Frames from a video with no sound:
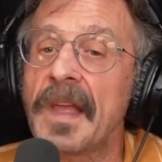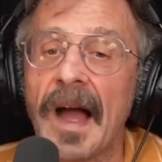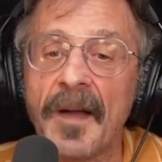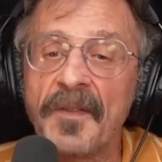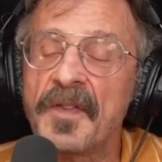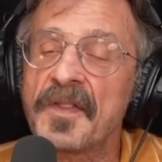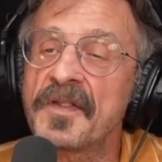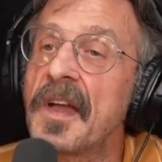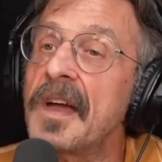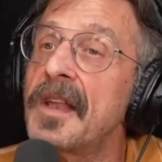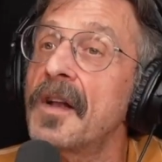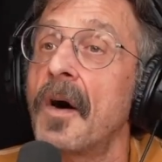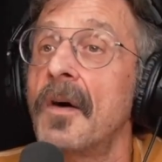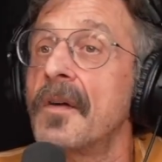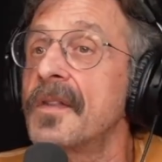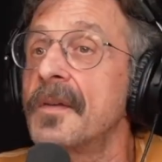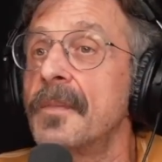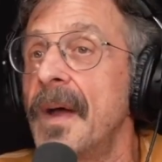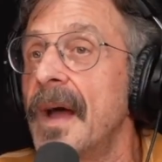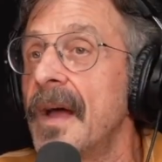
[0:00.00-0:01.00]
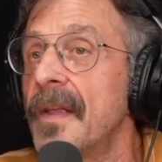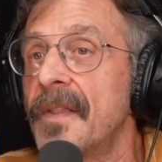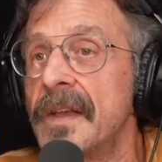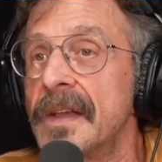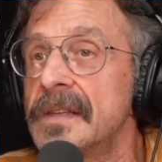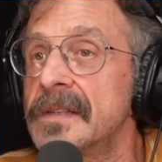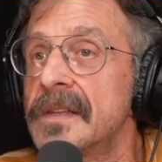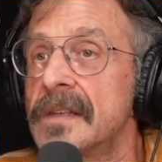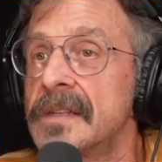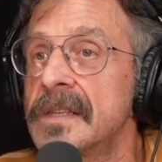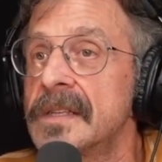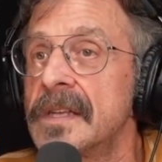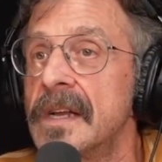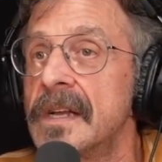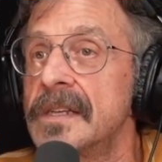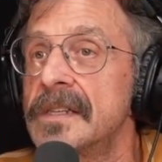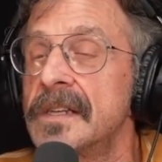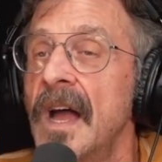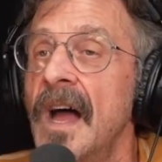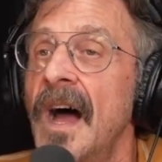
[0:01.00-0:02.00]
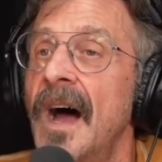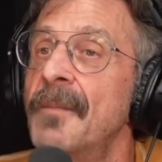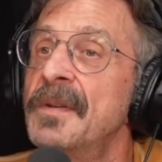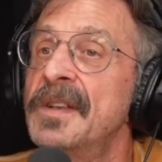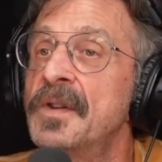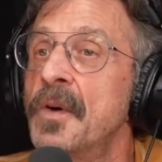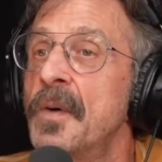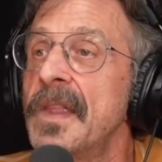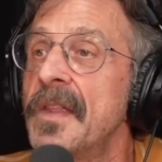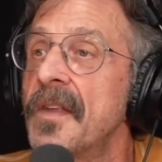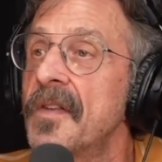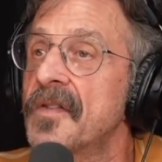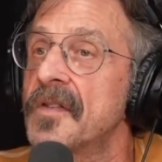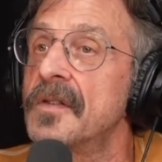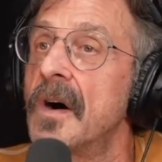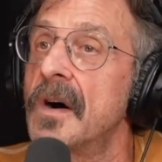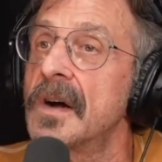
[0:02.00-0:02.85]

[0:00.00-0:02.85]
I've said all the bad things on stage. I've been doing this a long